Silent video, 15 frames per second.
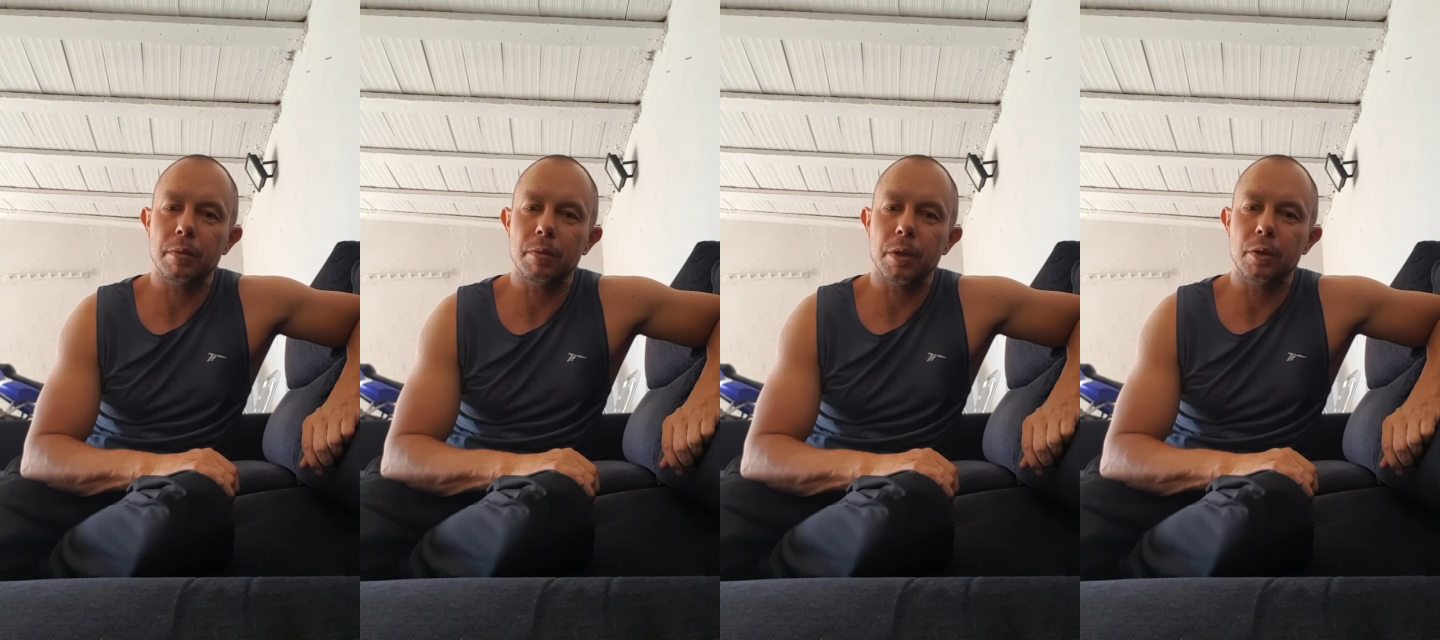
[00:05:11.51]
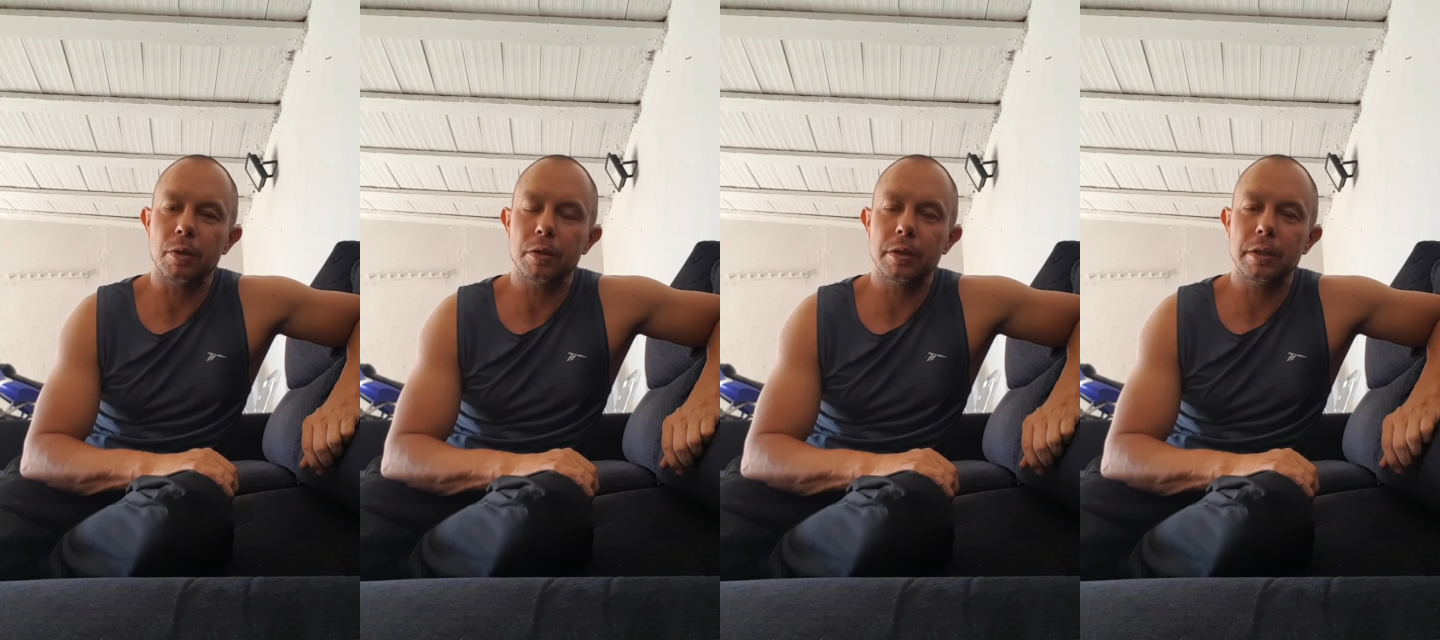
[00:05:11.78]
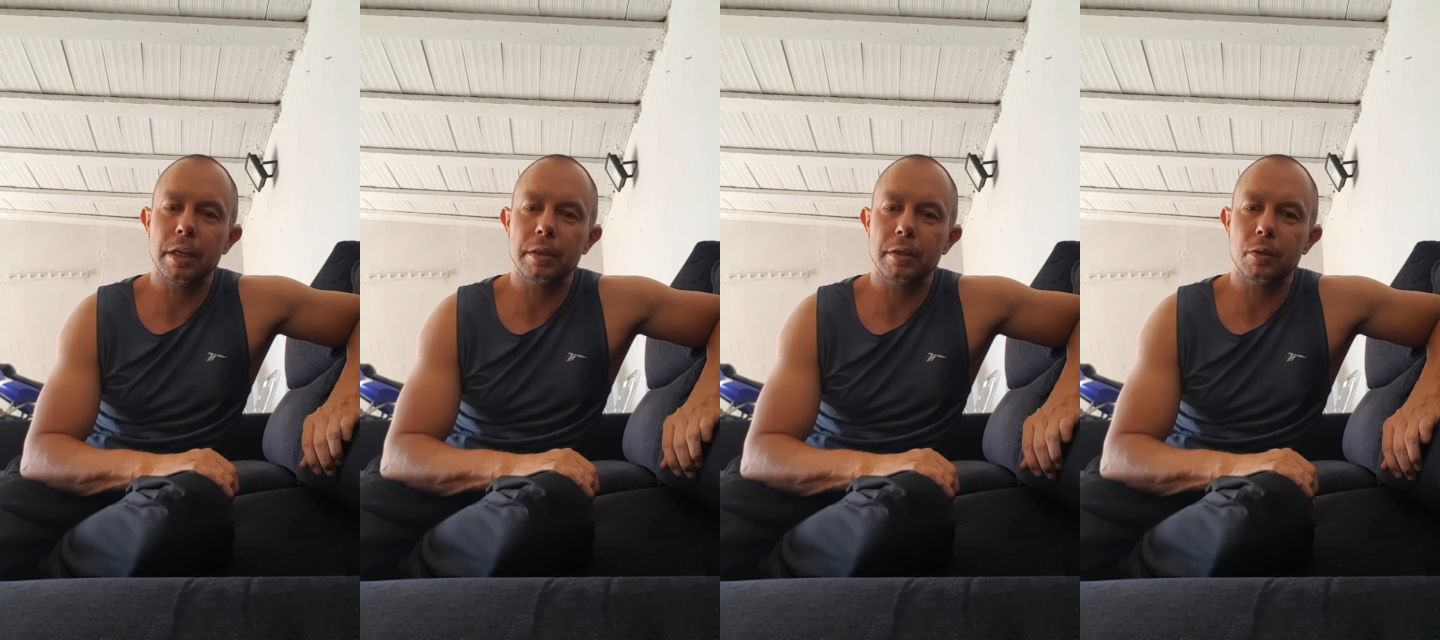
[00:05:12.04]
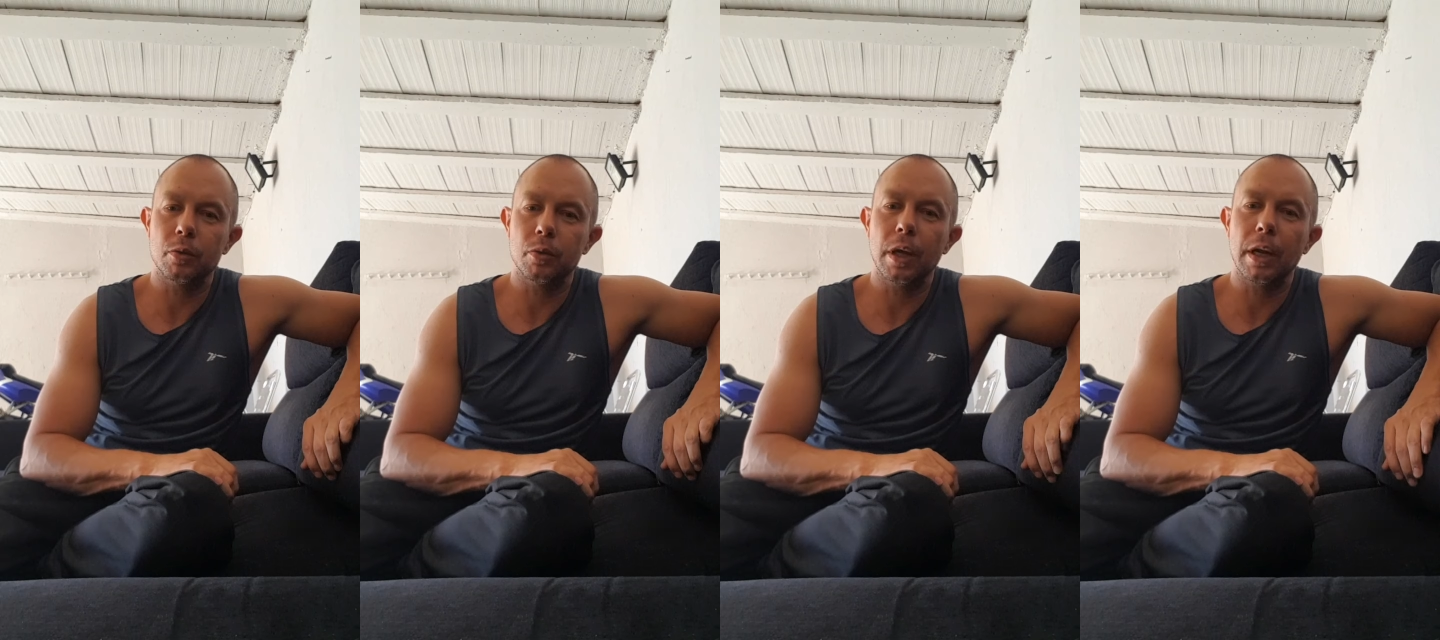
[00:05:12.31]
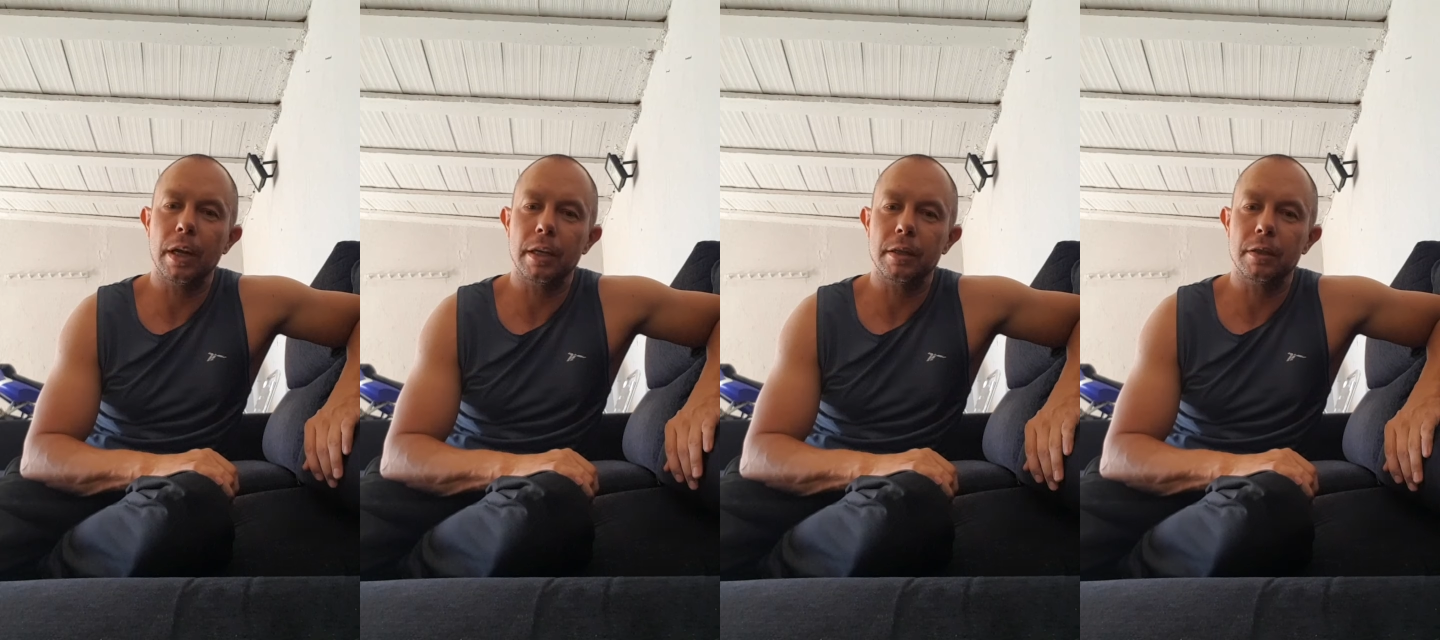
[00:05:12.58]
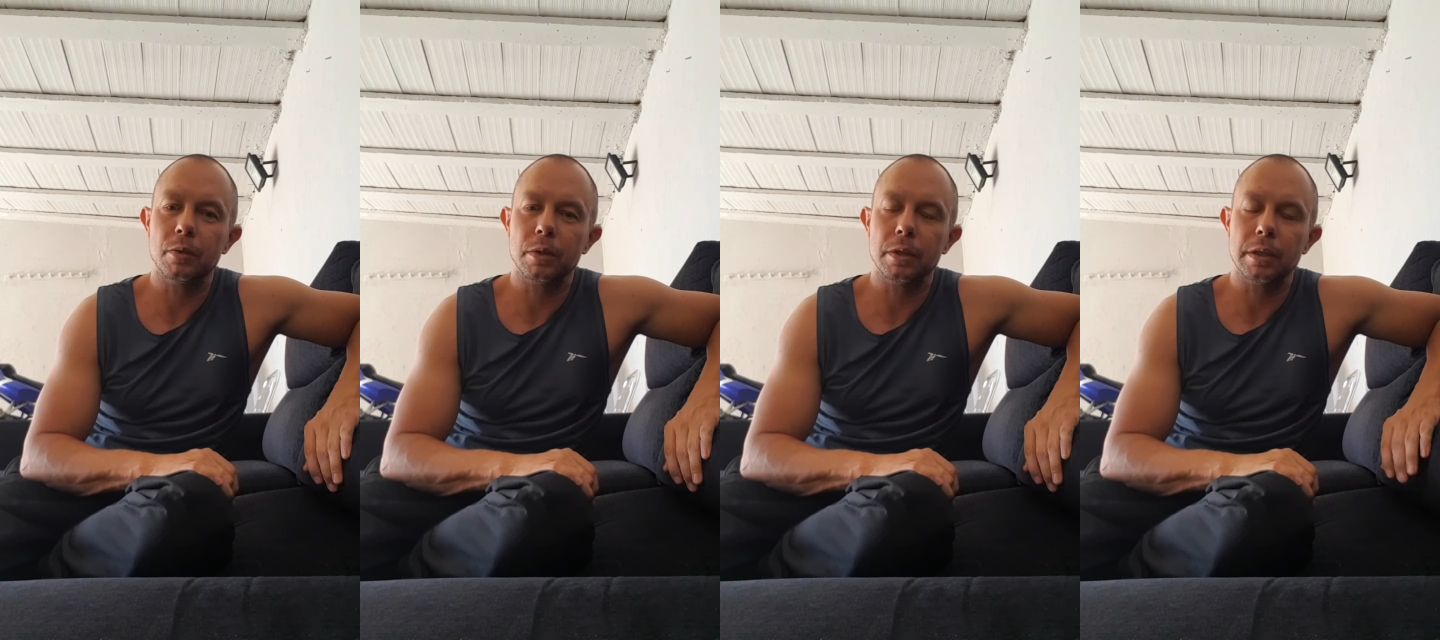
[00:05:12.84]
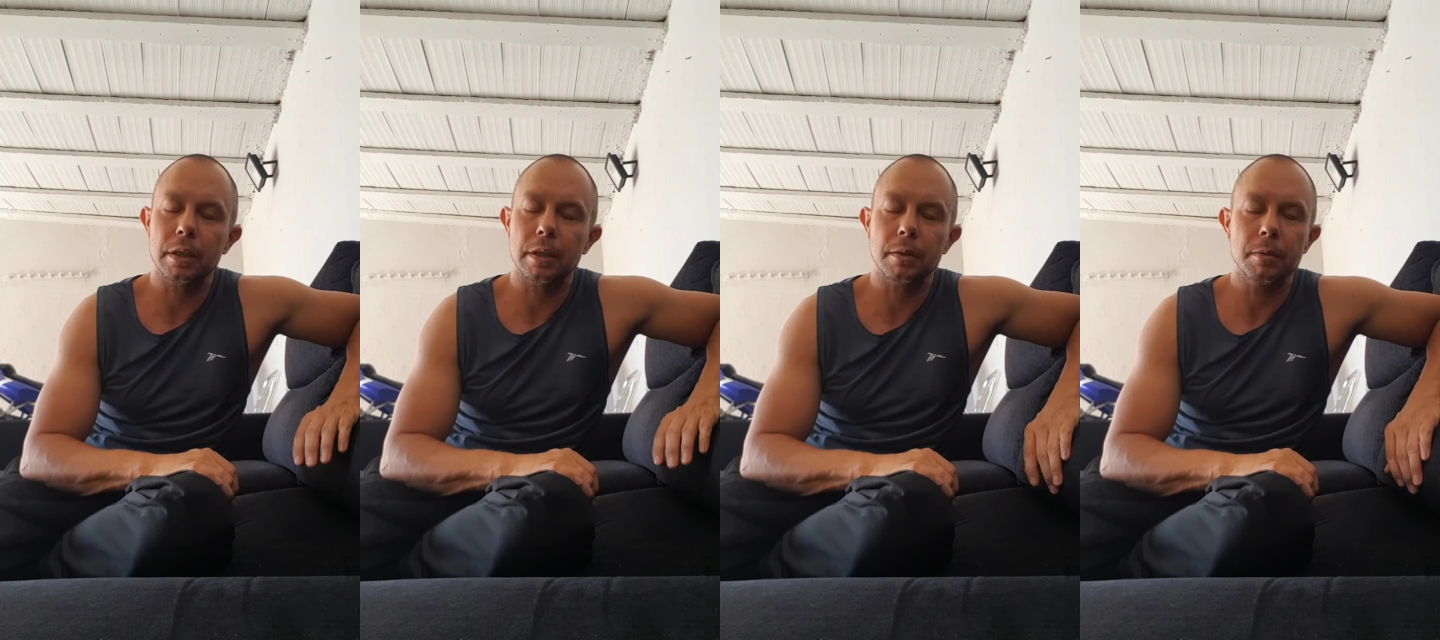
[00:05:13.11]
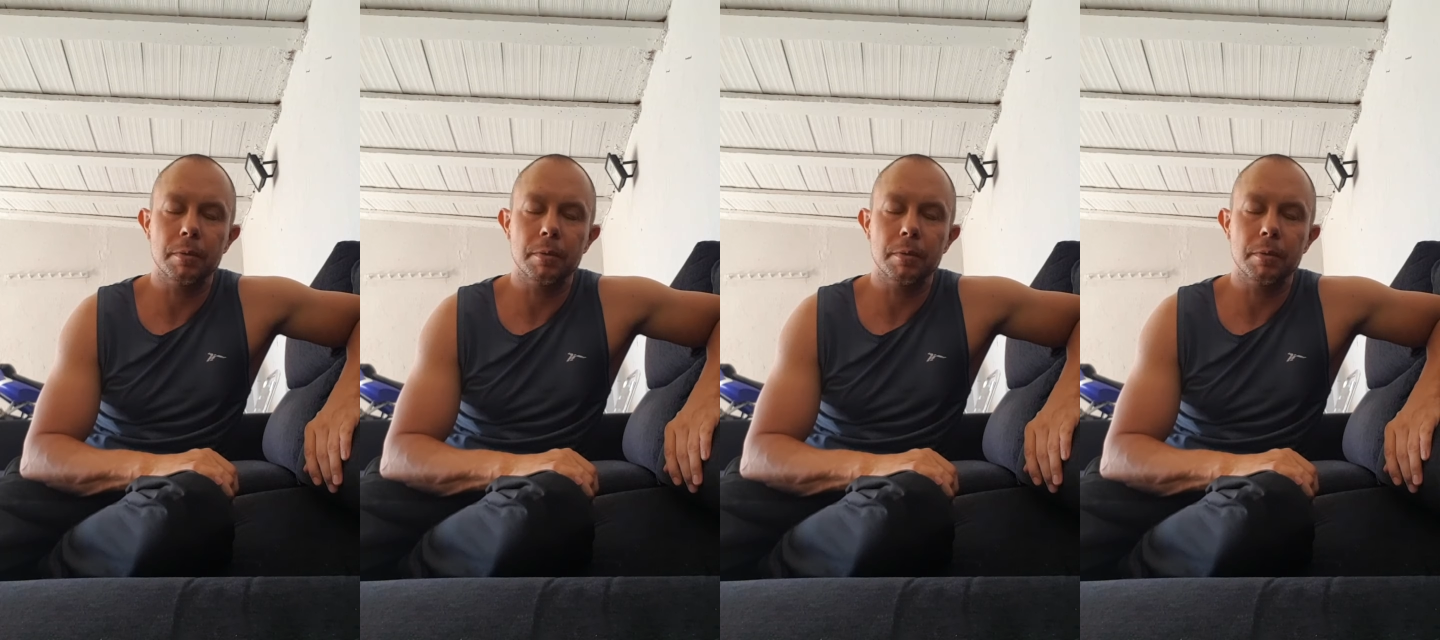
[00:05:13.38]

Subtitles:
because that's really interesting.